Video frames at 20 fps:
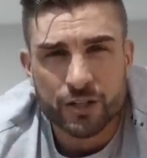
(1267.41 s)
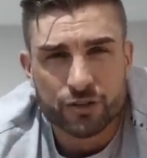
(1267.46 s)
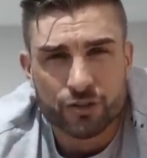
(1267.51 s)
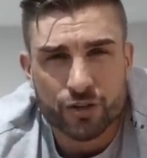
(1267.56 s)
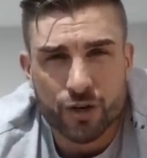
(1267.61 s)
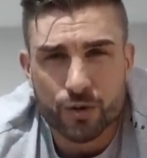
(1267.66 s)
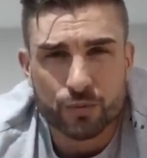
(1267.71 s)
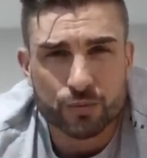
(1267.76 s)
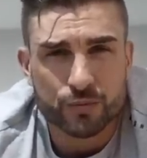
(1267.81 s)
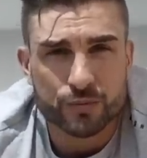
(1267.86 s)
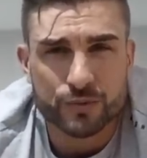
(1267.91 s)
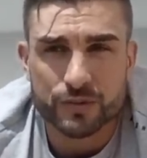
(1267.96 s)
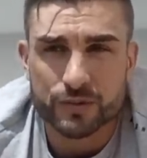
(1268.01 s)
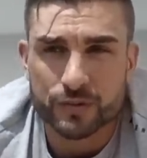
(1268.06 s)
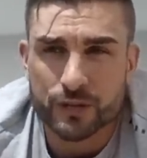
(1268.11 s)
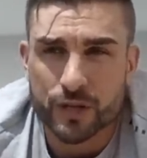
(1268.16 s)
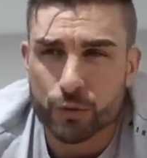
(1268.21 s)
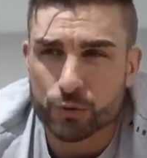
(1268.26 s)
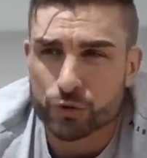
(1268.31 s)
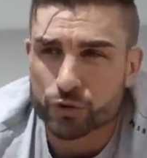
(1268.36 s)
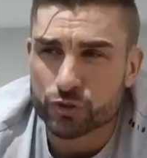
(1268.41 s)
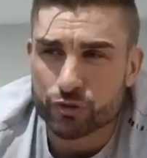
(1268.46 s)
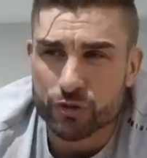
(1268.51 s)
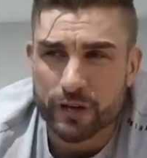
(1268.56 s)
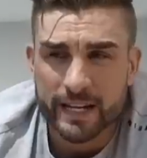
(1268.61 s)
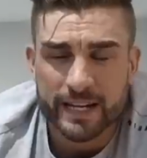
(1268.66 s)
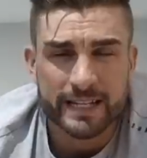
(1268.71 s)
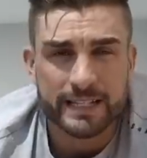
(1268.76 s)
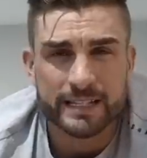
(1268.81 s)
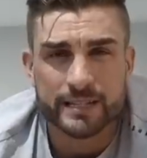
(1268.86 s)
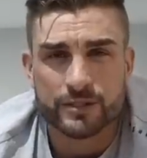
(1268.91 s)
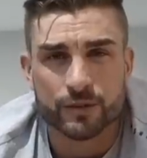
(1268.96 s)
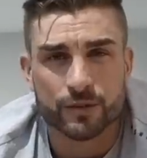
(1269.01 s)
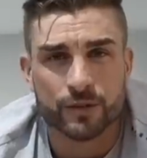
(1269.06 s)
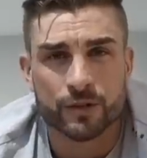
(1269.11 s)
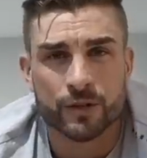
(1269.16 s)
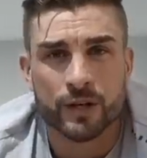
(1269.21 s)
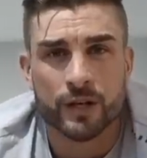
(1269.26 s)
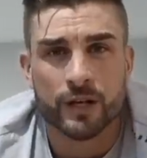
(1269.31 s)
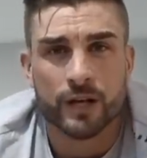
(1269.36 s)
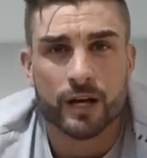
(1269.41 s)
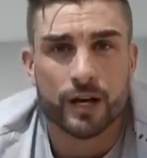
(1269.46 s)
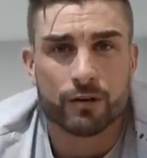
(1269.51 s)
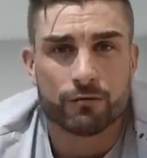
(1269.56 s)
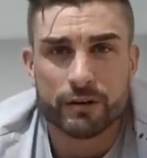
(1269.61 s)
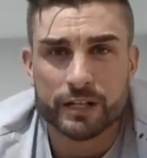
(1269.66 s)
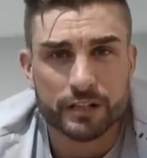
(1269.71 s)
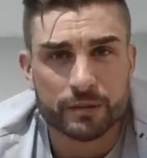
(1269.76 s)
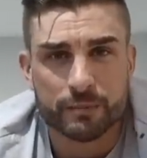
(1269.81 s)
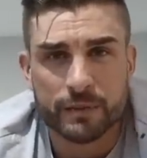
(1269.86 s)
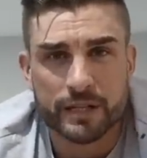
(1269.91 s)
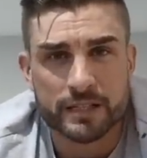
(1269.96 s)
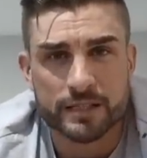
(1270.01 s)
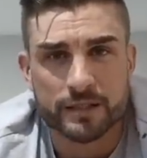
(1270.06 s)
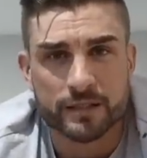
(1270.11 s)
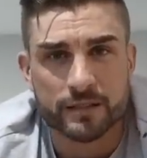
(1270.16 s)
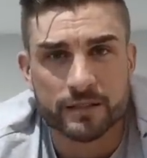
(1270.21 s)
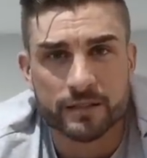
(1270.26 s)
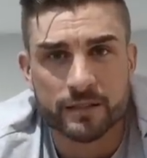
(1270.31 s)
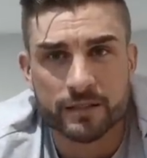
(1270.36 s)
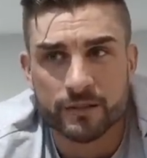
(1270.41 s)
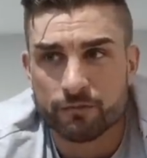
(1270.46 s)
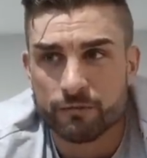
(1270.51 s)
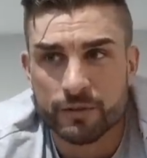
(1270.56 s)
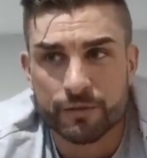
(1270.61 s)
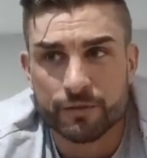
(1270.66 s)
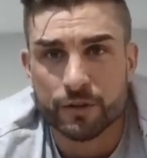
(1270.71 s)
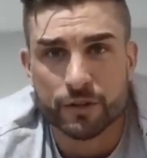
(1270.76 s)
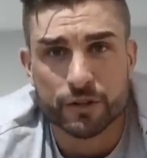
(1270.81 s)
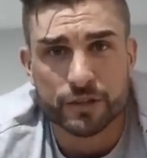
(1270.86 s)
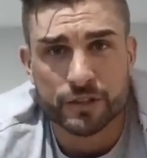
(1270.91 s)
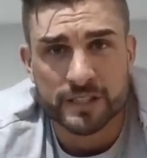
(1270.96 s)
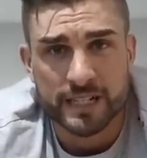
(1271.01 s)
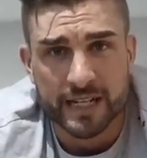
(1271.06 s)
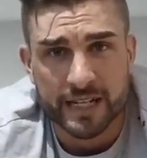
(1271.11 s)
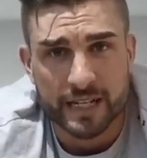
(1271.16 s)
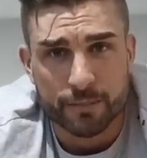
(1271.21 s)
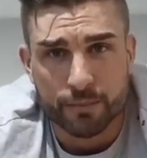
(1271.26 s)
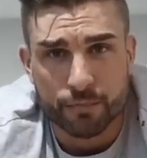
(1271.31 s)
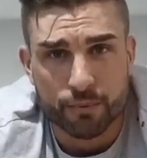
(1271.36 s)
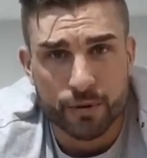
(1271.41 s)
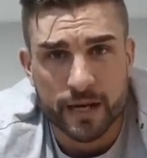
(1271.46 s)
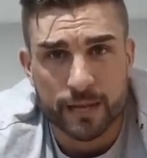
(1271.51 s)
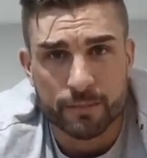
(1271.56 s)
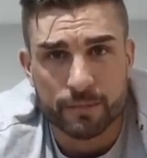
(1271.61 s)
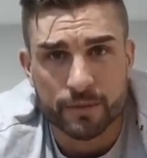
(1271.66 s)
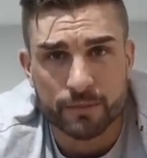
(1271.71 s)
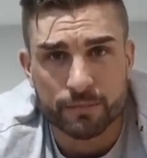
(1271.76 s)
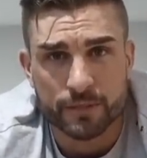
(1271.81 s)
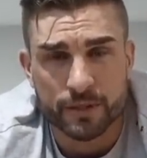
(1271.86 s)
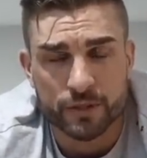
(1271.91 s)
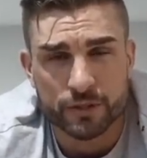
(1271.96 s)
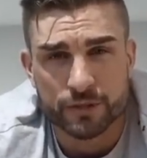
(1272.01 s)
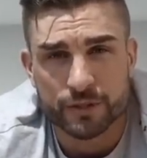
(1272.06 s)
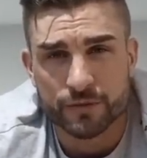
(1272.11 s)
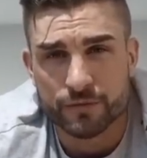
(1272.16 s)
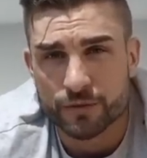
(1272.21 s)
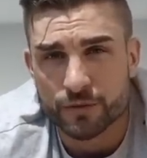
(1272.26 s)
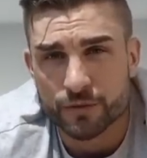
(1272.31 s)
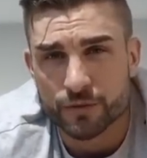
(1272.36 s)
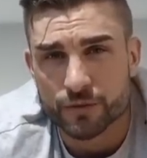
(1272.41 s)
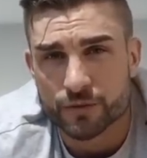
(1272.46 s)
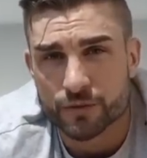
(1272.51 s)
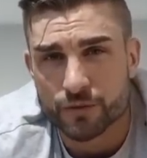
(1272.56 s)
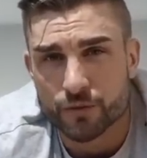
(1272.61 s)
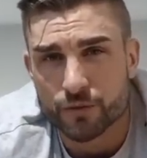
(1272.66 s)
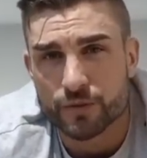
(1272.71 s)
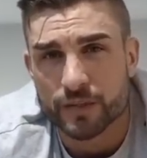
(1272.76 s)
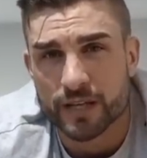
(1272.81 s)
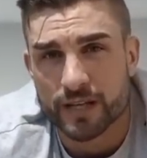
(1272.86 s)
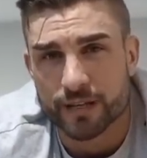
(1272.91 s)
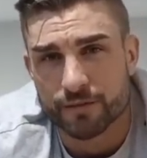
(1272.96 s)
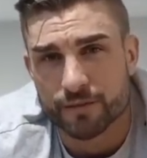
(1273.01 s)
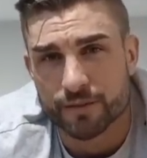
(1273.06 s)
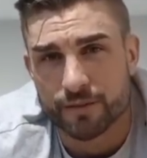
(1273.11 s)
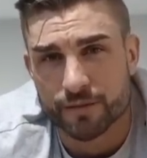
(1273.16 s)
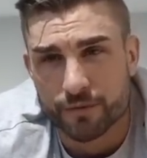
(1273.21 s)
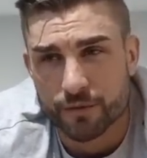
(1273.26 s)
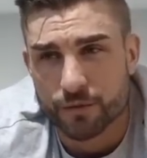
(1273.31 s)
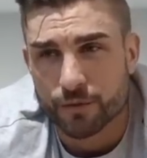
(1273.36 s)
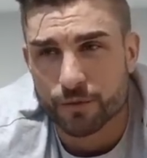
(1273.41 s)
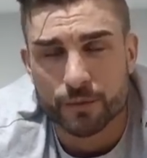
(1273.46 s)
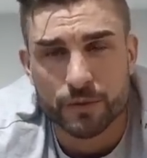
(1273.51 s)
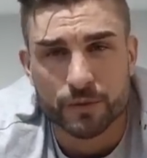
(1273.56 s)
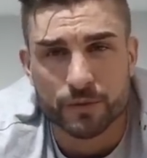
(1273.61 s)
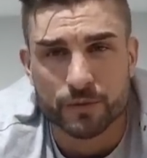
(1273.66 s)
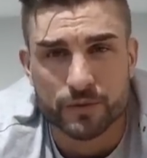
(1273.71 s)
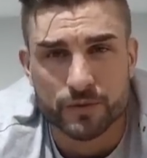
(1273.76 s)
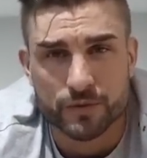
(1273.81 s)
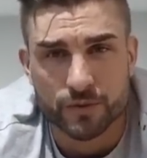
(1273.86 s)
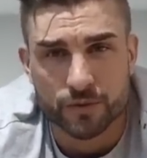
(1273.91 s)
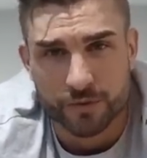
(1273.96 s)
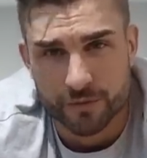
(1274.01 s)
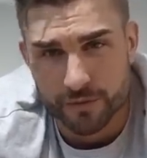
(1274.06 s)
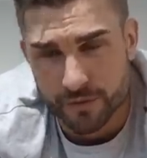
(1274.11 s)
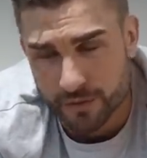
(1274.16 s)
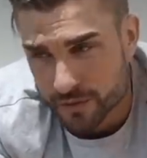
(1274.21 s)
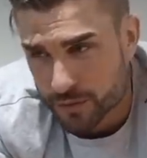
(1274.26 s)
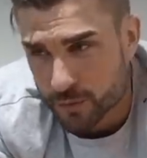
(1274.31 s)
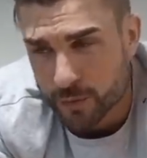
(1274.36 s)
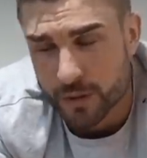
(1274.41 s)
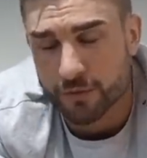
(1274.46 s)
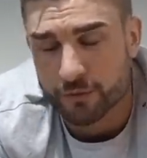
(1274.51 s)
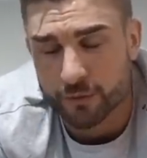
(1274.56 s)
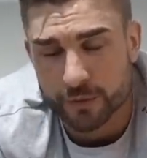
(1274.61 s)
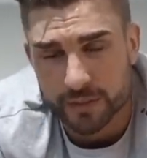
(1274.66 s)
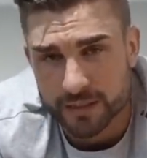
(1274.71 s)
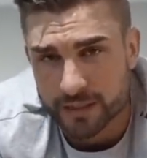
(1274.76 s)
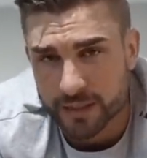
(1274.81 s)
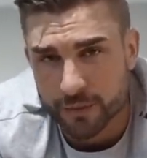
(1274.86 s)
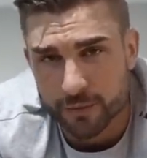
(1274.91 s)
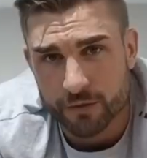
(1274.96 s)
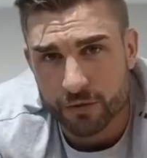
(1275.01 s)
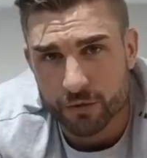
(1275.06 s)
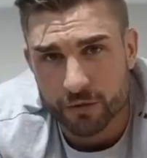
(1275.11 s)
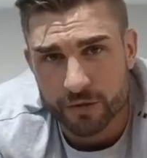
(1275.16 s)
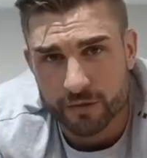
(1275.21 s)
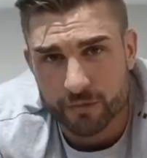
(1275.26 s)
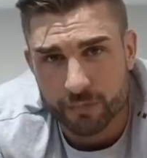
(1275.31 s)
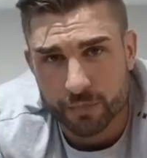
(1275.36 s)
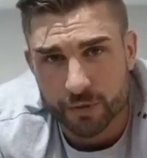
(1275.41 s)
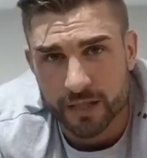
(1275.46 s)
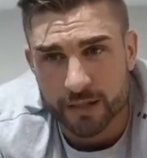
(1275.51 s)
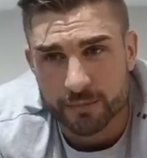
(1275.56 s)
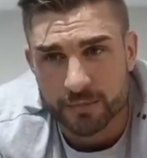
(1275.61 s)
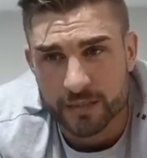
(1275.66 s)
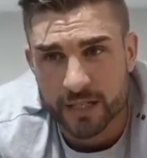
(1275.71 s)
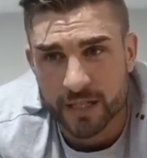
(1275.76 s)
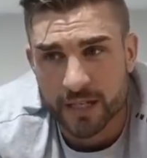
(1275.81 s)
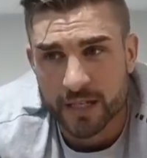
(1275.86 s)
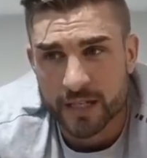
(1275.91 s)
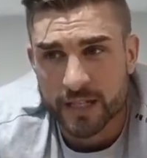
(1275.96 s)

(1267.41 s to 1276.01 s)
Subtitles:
Don't go straight into a regimented reverse diet prep, because you've just done that for 4 months or for 12 weeks, however long you've prepped.